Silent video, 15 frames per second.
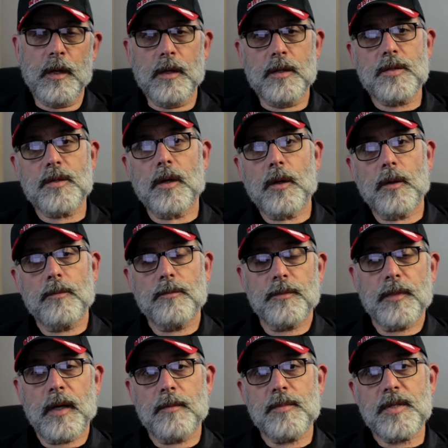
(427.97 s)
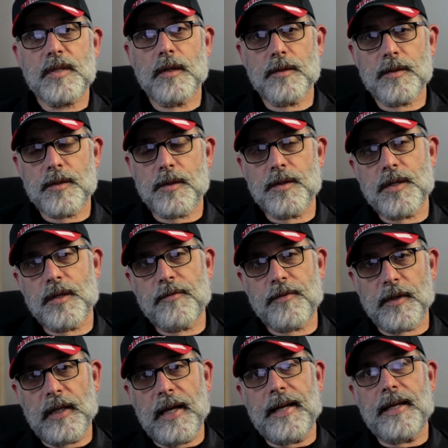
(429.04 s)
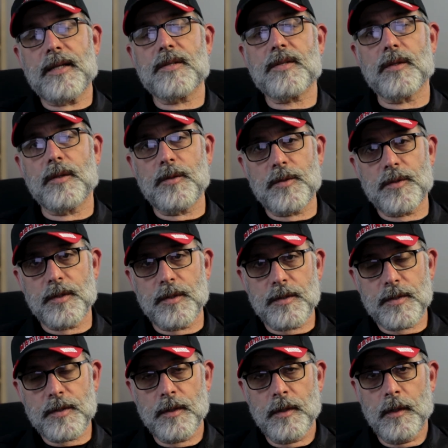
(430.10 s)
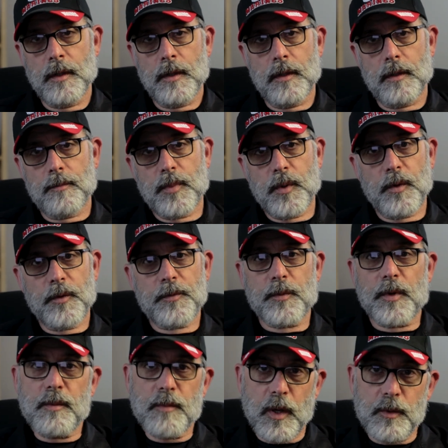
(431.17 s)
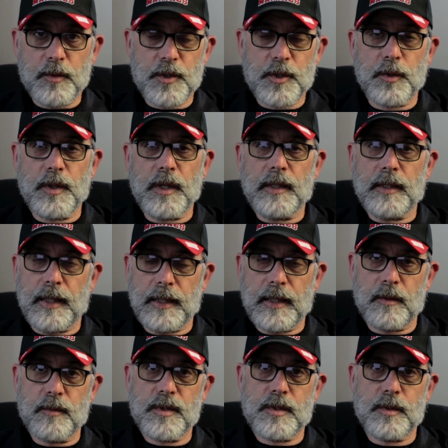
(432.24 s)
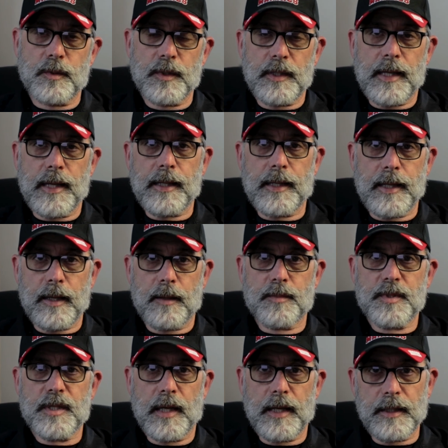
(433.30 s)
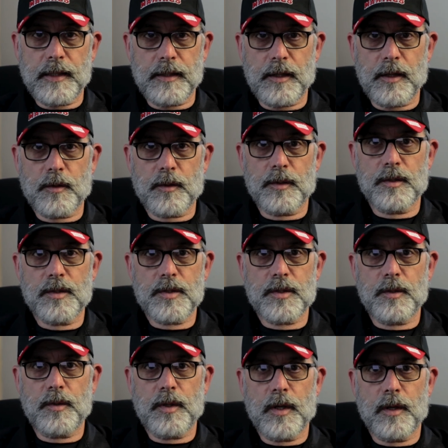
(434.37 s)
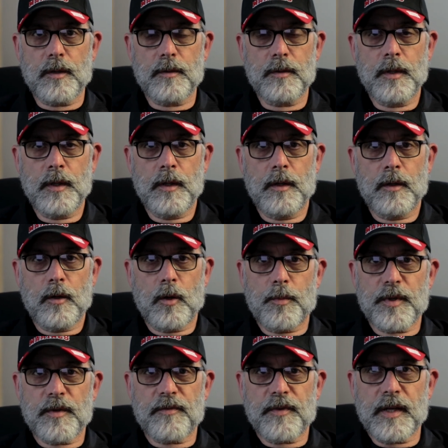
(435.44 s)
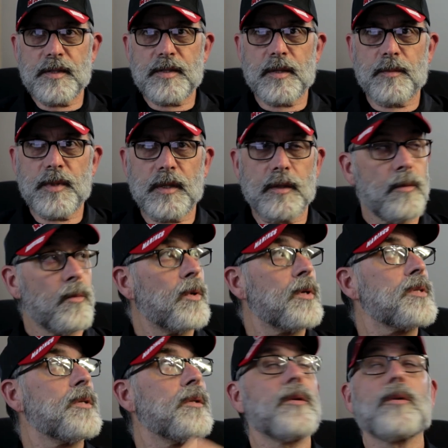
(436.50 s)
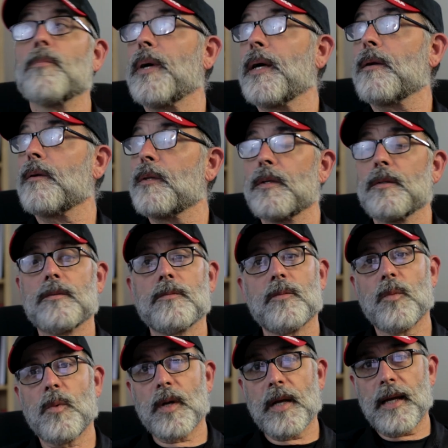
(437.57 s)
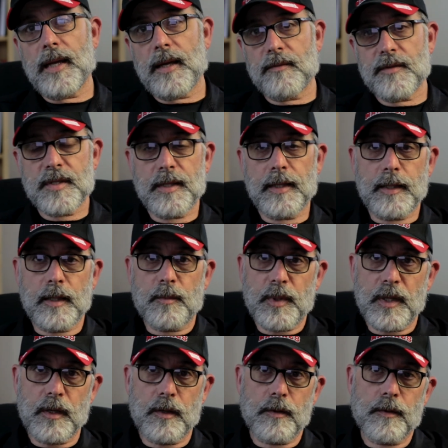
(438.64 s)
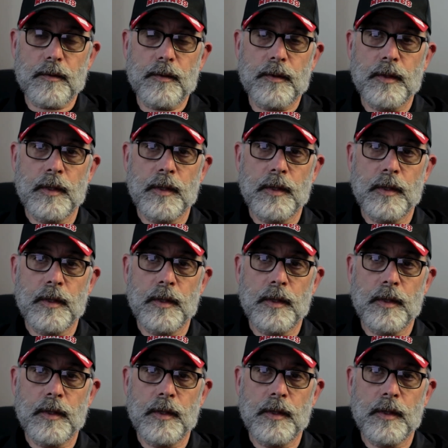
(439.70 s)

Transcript: So I'm still searching for lighting solutions, both remote shooting like I was doing in that campsite and here in the studio, hoping to find something that works a little better than what I have set up here.